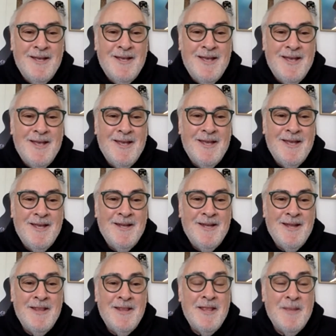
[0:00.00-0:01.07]
And
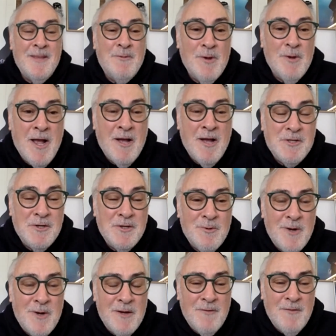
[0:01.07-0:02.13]
I ended up doing
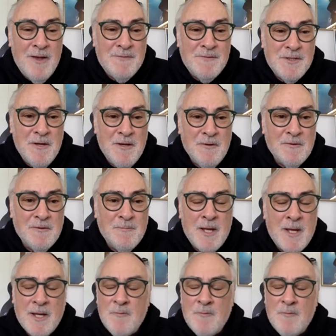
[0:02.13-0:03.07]
125 shows, Mike.